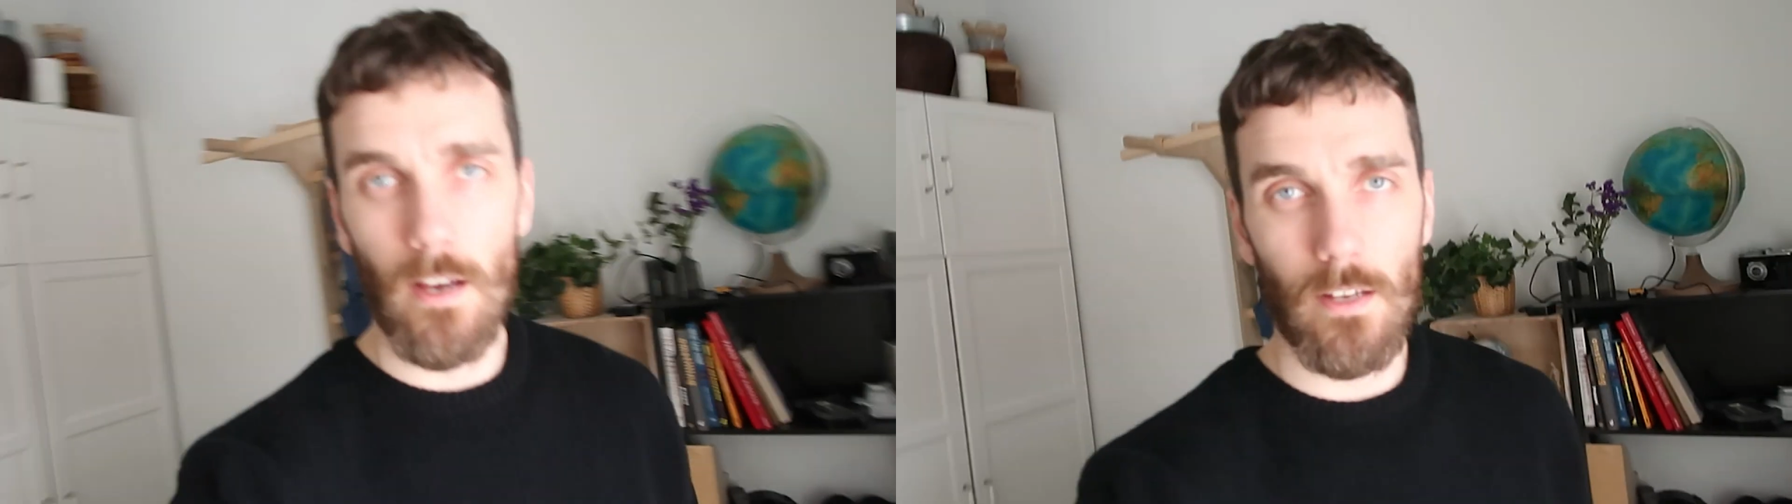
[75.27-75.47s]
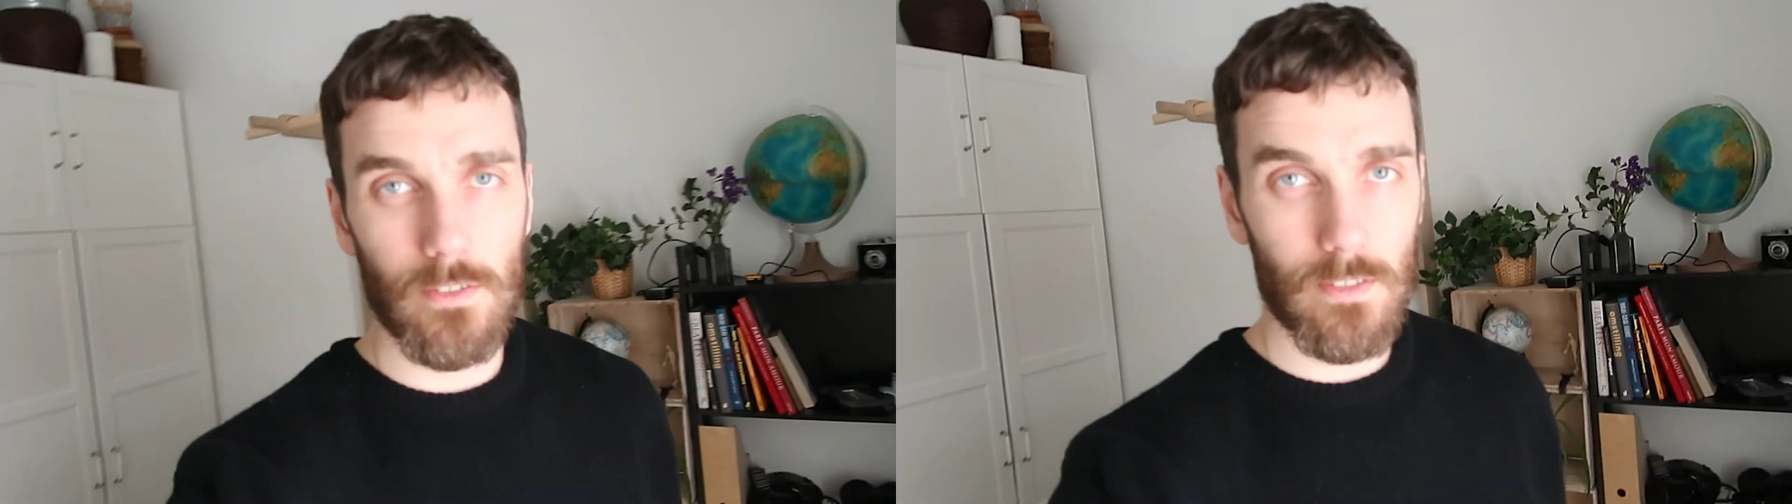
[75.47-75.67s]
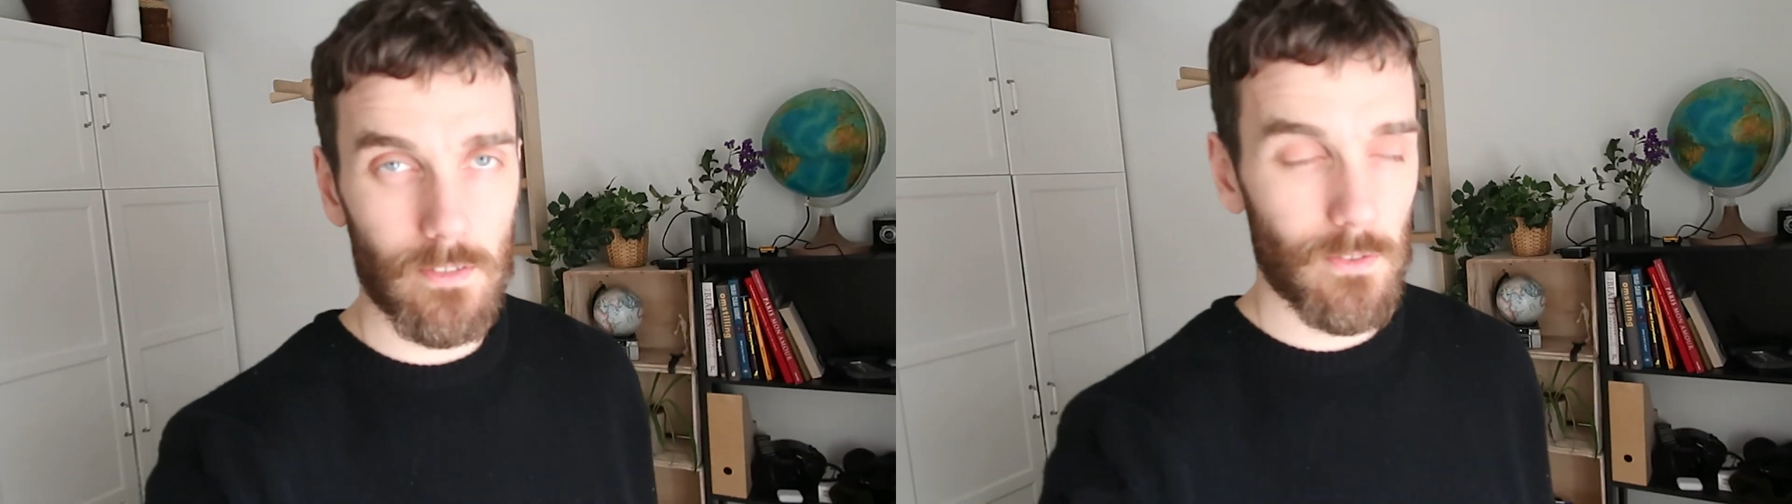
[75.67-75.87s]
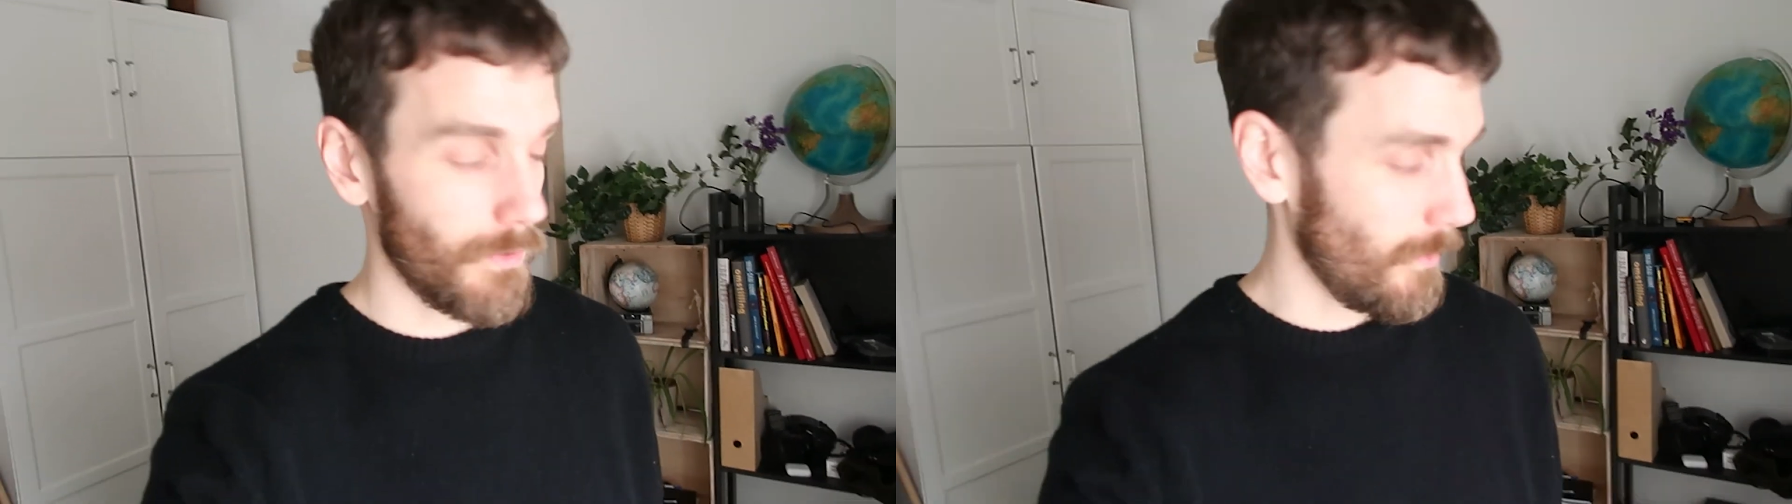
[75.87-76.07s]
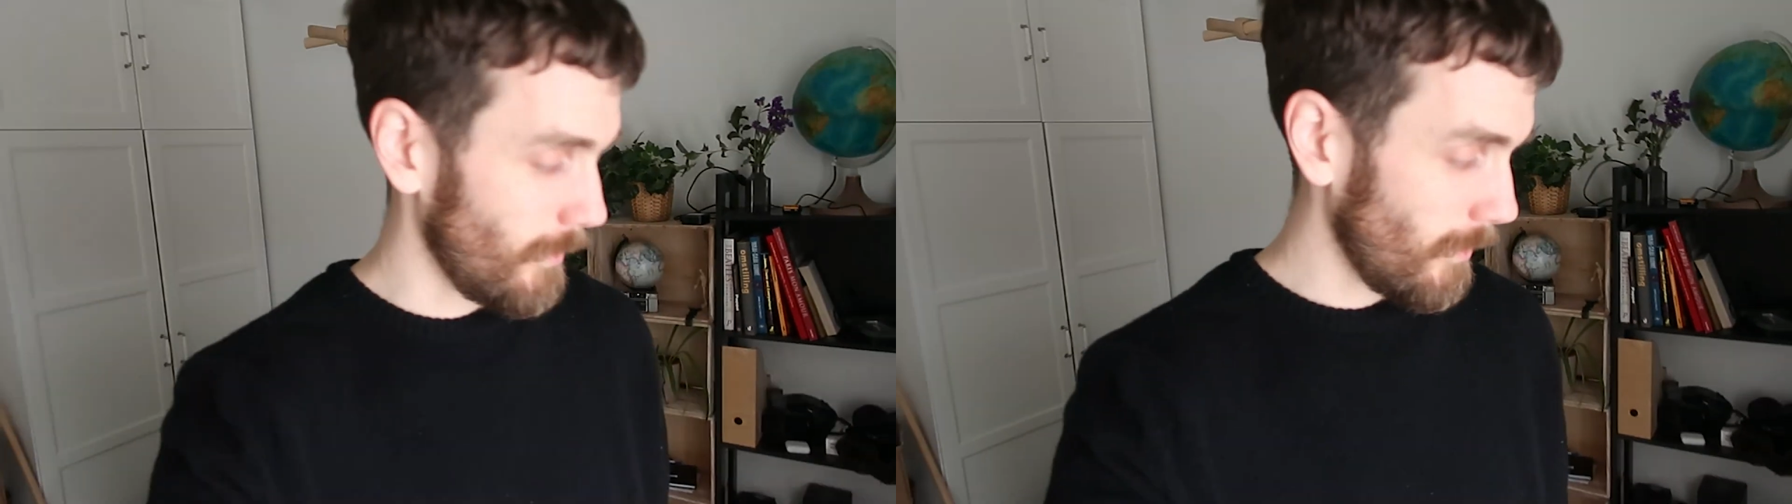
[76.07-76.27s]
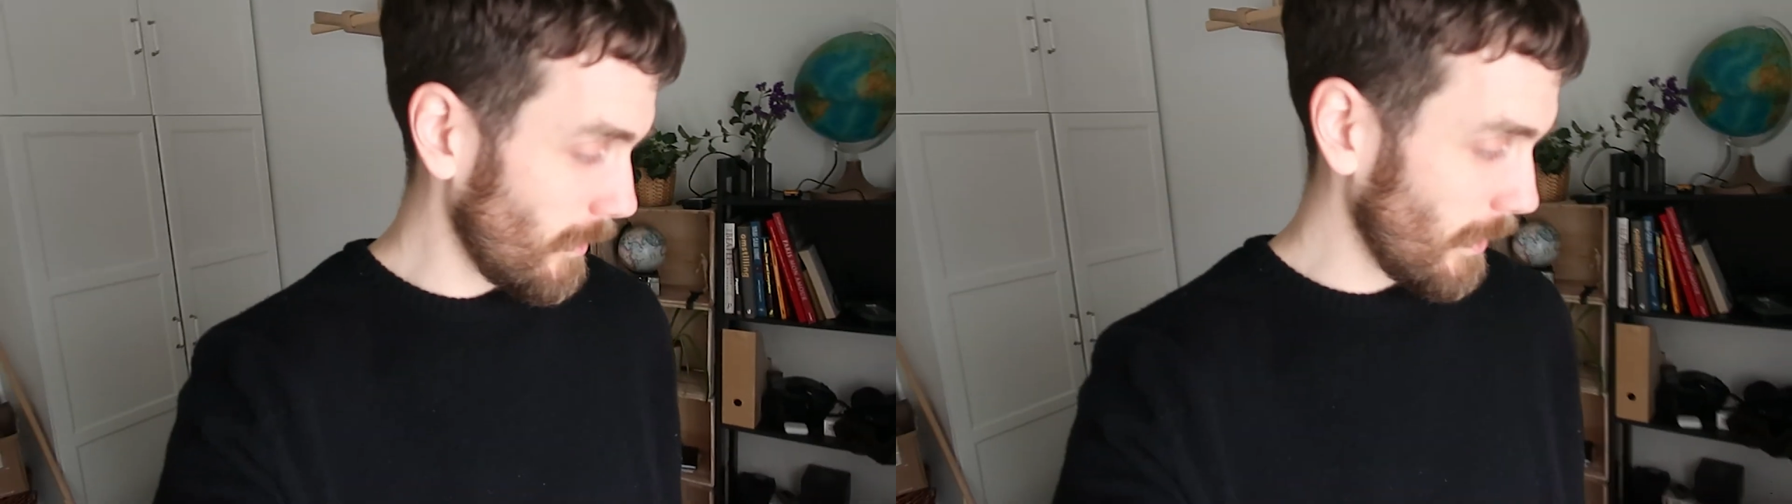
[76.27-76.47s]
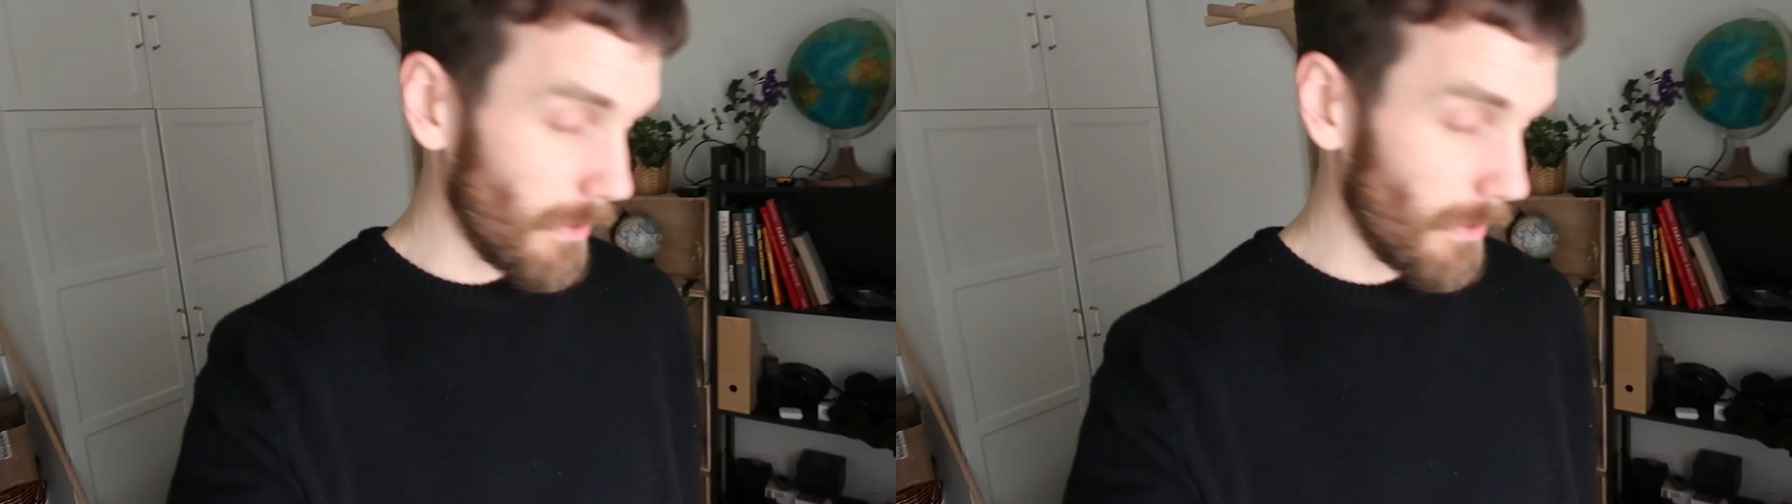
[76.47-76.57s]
I just need to hook